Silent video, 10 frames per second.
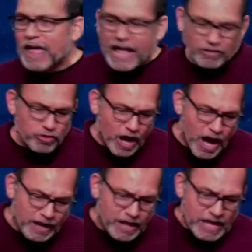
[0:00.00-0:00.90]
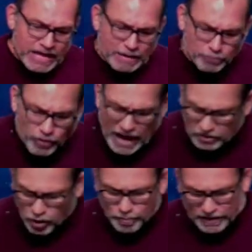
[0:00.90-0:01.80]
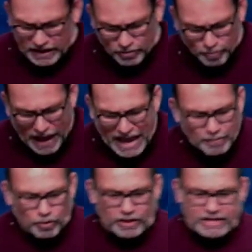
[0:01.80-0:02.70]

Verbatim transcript: And John, he cracked open his Bible and